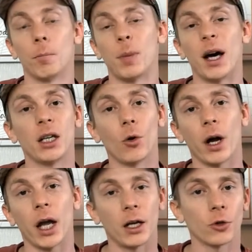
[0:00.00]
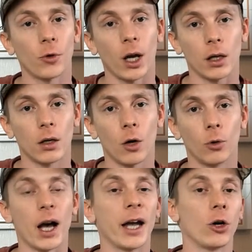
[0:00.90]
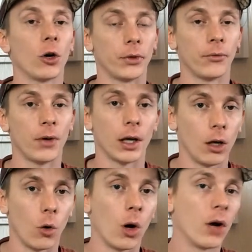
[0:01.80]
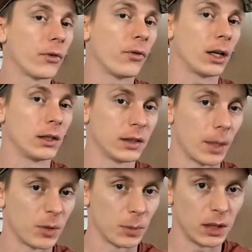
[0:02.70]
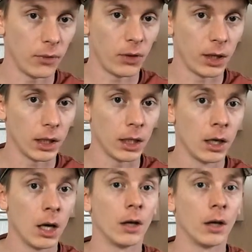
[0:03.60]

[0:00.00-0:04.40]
body or header tracking code, either of the funnel or the funnel step specifically,